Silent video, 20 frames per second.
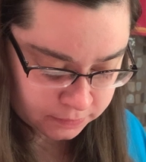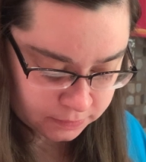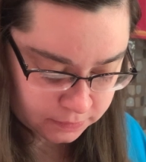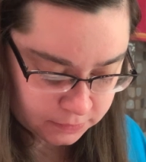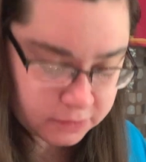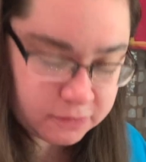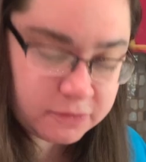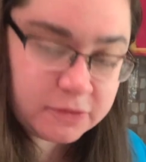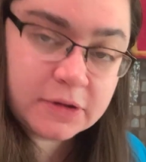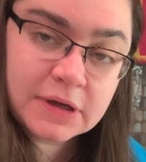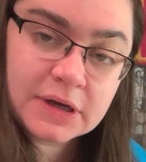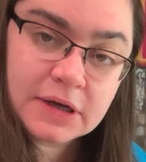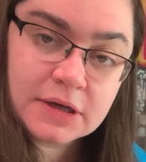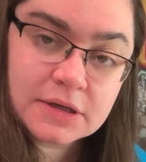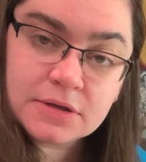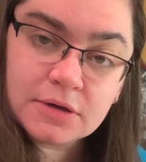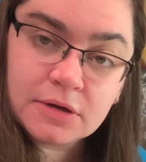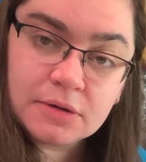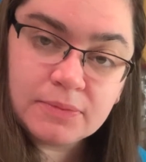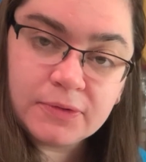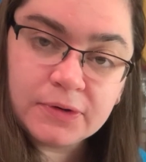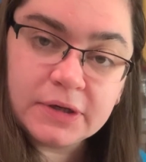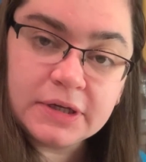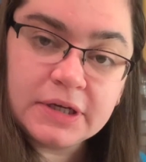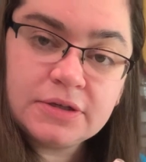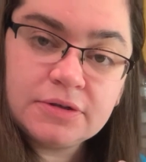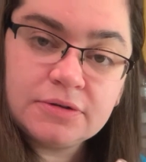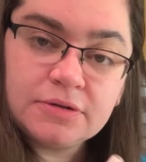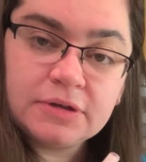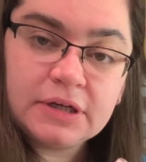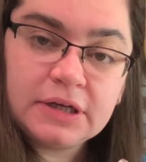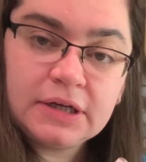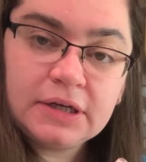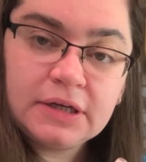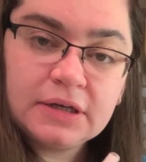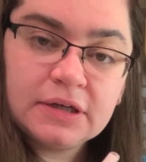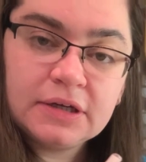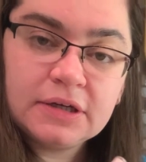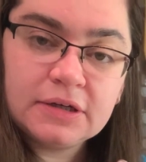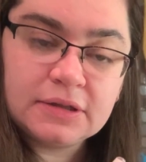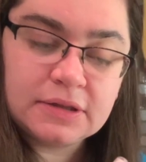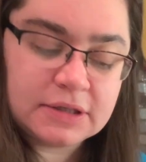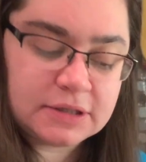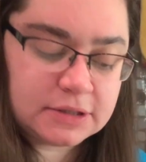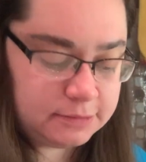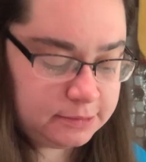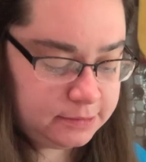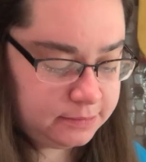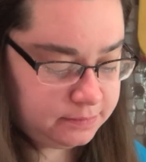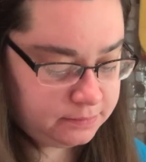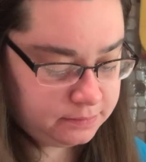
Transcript: I feel like I saw more yesterday on this one.